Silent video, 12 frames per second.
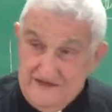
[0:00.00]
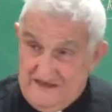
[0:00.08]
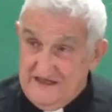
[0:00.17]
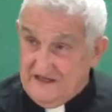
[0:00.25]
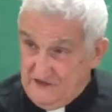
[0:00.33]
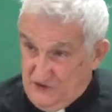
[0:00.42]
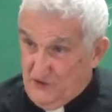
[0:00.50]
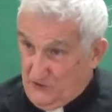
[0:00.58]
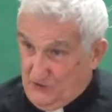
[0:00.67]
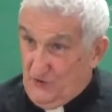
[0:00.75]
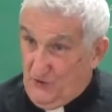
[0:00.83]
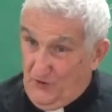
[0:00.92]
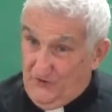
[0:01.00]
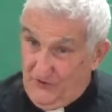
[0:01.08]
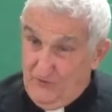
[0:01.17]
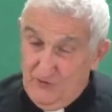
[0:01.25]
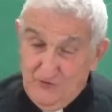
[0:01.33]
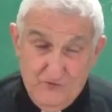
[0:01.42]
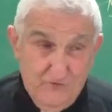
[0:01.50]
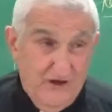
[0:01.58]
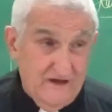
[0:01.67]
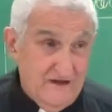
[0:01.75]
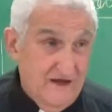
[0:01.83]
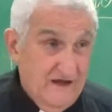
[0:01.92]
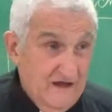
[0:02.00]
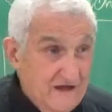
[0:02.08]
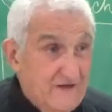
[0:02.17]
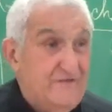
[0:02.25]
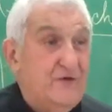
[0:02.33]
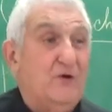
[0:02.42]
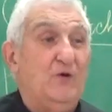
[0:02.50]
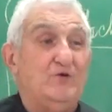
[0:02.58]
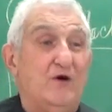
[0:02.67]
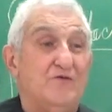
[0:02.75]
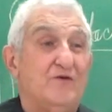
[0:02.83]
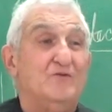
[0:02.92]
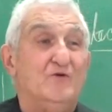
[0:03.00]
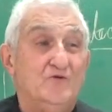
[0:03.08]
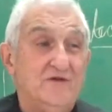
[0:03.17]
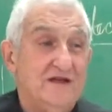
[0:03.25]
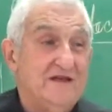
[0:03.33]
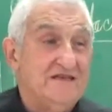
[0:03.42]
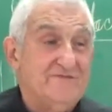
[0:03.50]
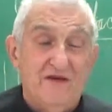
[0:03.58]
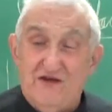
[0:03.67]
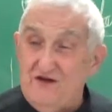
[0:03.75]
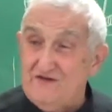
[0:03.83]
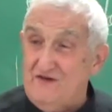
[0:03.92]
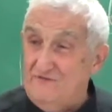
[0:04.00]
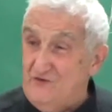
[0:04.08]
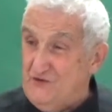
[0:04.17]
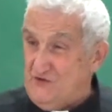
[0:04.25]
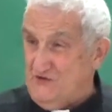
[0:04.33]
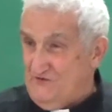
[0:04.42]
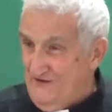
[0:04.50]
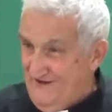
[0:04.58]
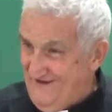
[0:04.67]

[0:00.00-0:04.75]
it is new to go on the moon, but if you go on the moon, it is because of Newton.